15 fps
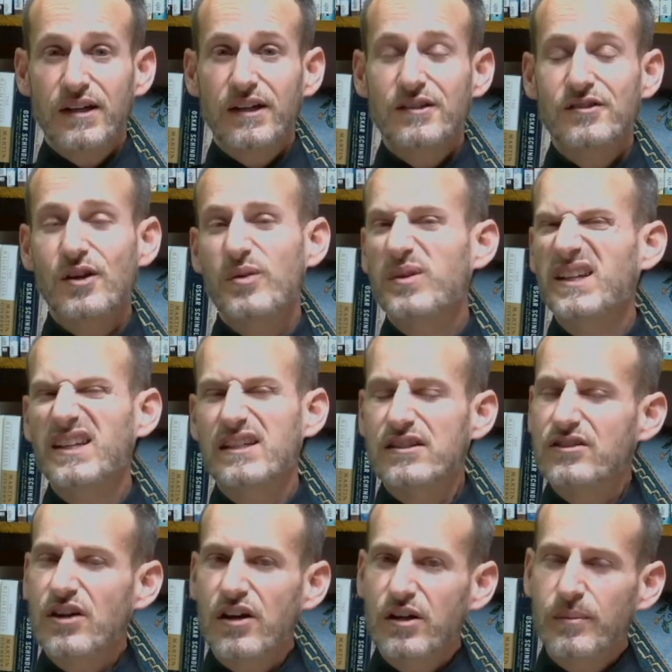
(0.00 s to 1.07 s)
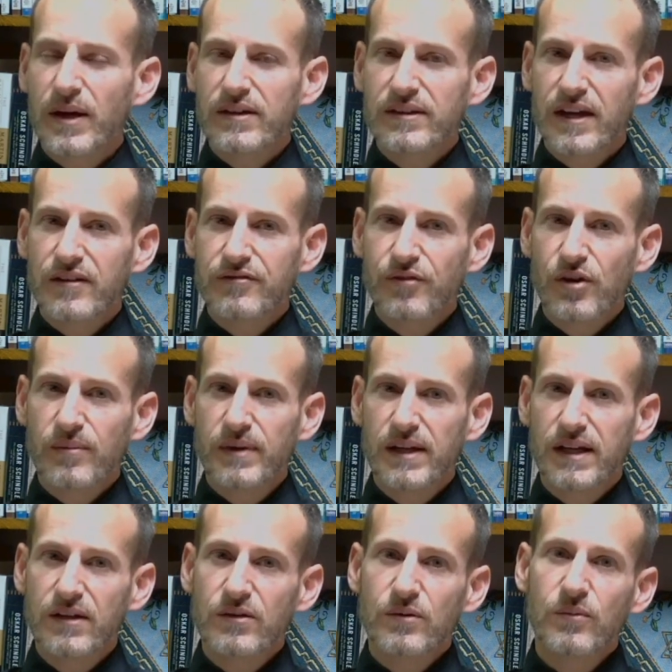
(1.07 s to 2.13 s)
And so we need to talk about that for a
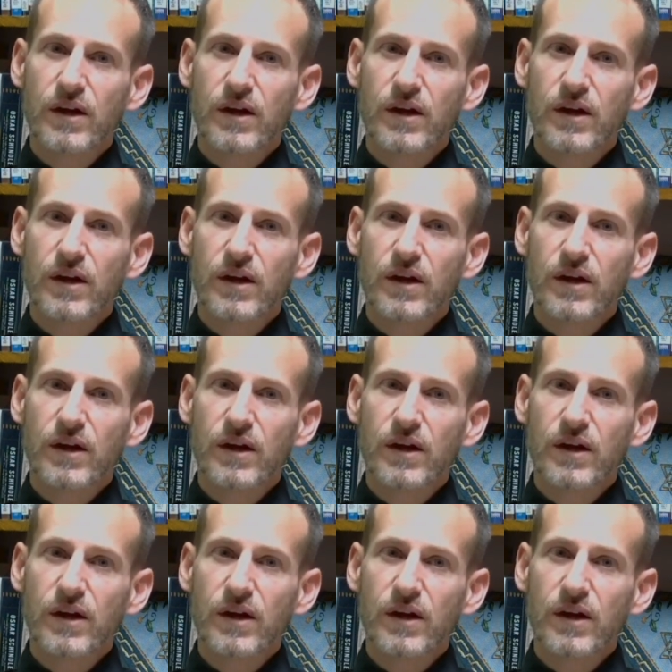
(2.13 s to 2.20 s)
minute.